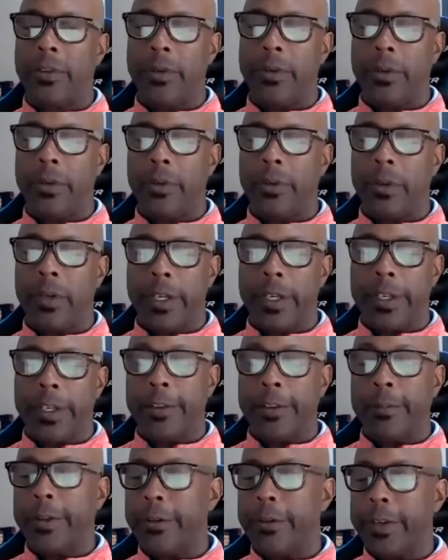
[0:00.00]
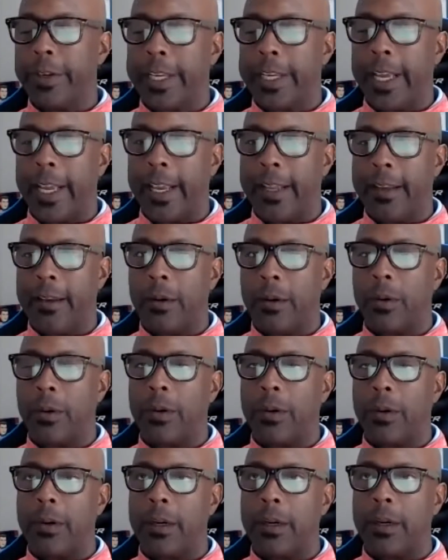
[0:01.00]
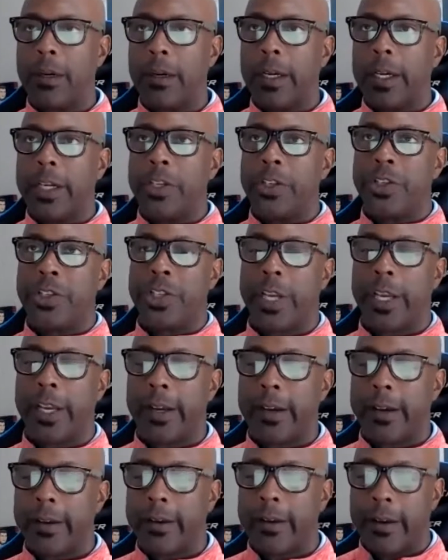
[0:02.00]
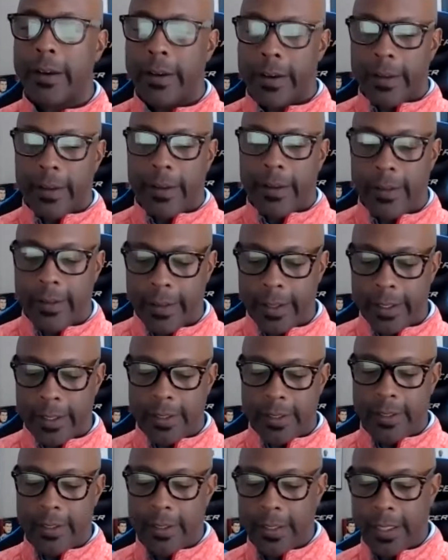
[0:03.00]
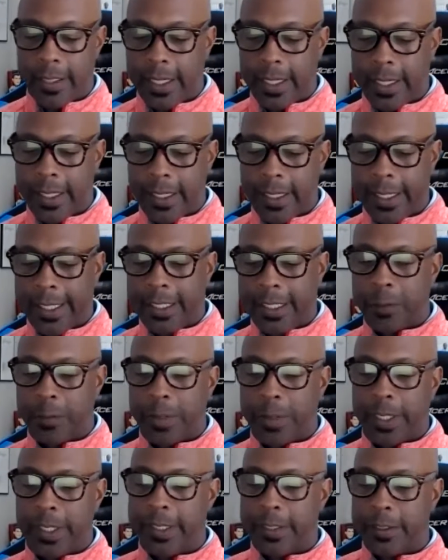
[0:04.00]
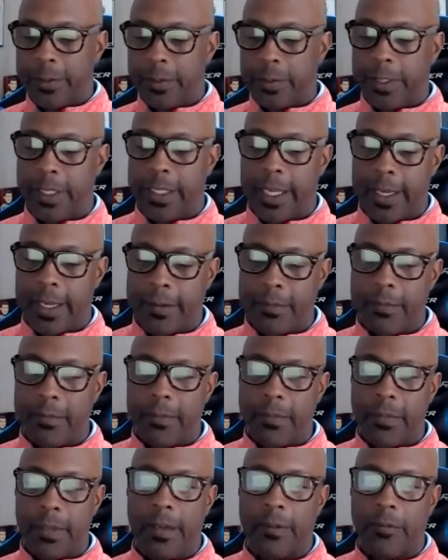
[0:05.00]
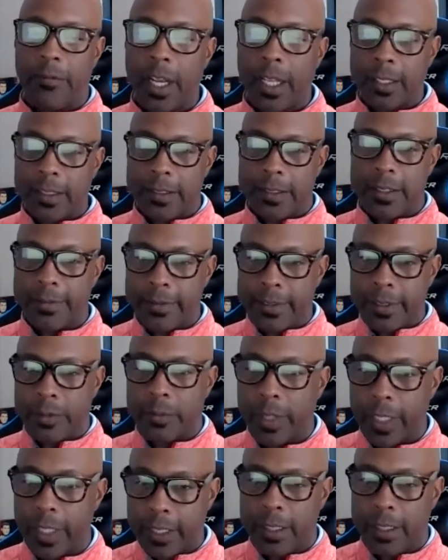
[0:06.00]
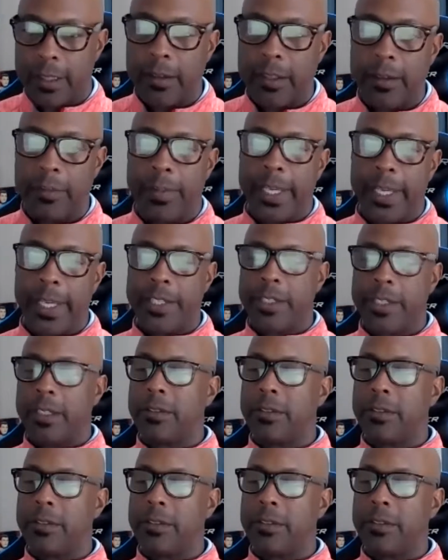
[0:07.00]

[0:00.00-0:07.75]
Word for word: to communicate or share this uh, experience with them and relative to what the patient